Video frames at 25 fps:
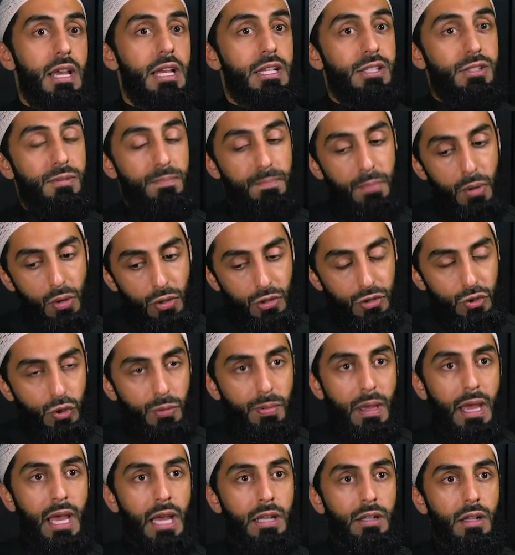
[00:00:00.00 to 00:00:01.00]
his book,
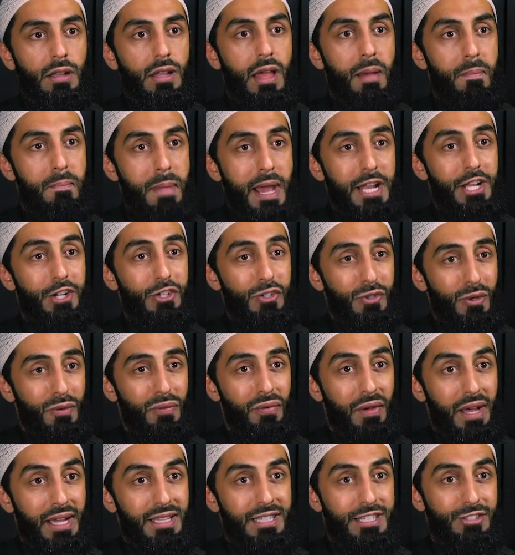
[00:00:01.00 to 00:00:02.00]
subhanAllah, managed to
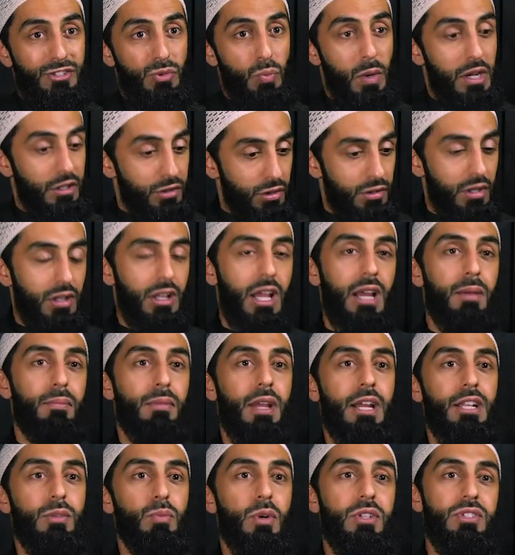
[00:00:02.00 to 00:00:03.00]
find its way to the
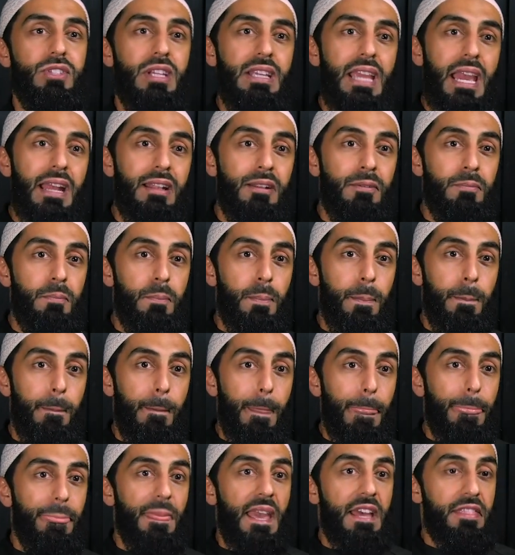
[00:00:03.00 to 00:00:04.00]
limelight once again.
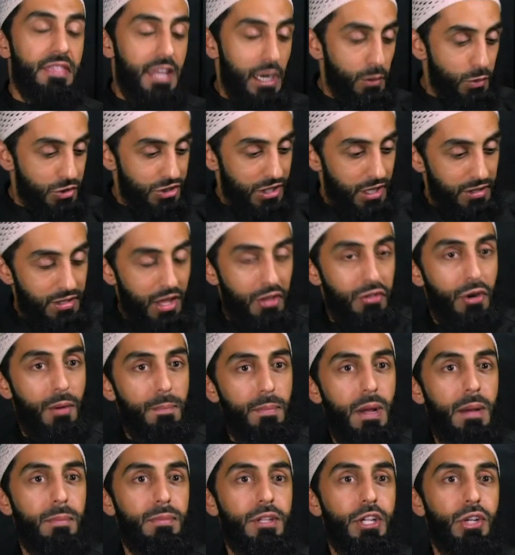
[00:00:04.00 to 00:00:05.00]
And there was another
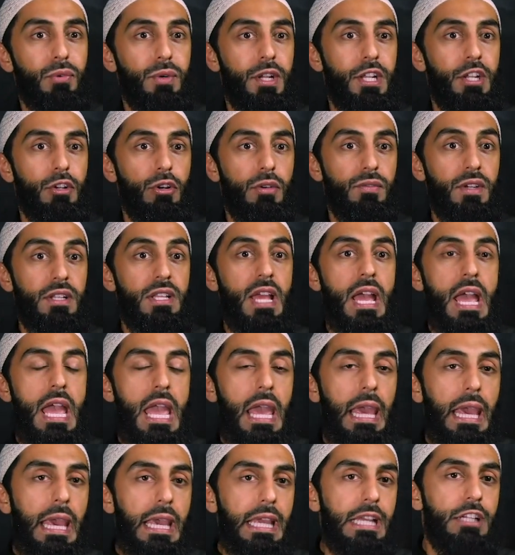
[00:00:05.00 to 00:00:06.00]
public reading of it,
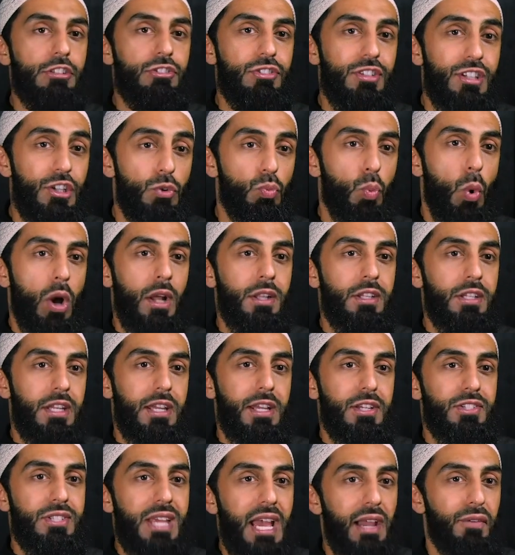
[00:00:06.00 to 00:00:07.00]
81
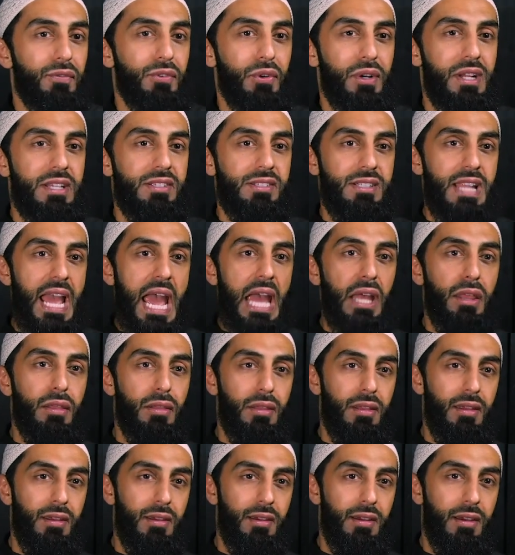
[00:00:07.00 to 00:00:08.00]
years after his death,
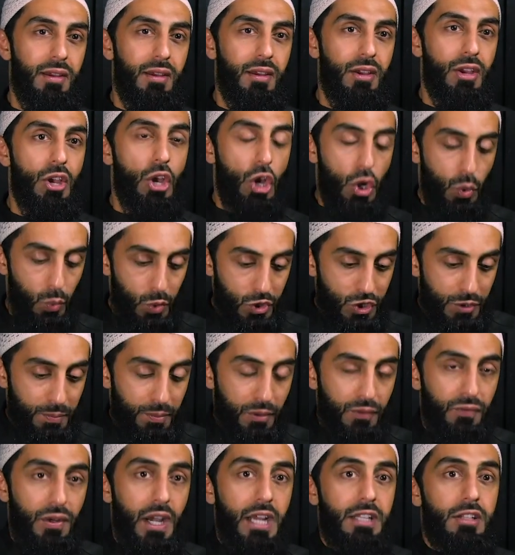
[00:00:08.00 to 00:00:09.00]
which
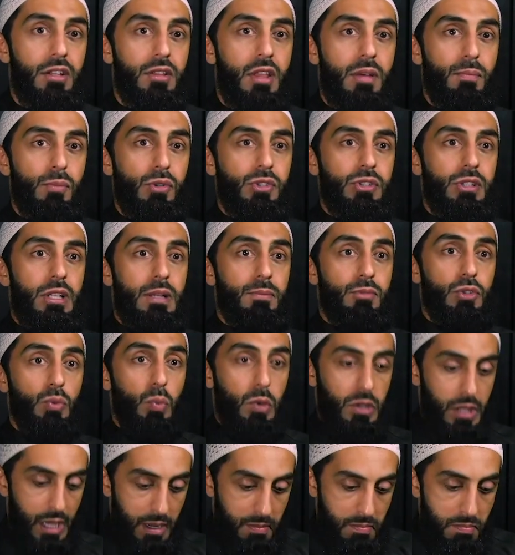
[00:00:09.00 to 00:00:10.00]
provided the Muslims
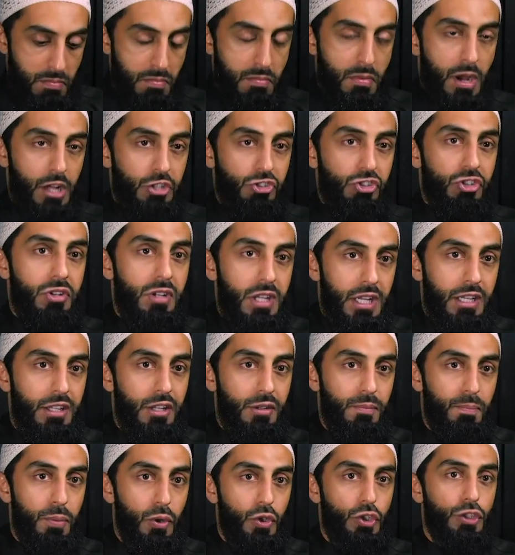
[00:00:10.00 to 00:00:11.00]
with a much
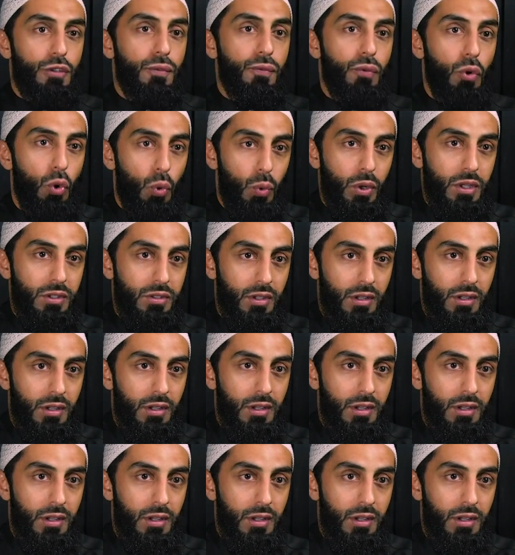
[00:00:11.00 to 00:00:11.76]
needed push forward.